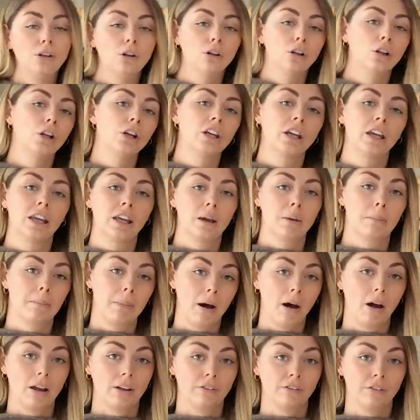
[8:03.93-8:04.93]
you're looking at
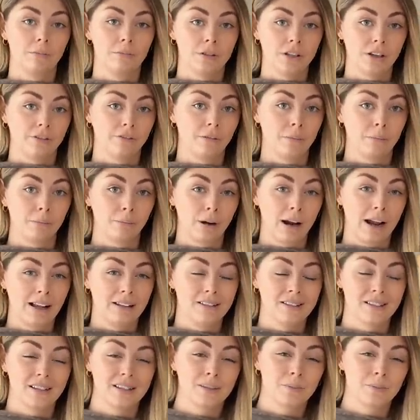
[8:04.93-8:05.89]
buying from different brands,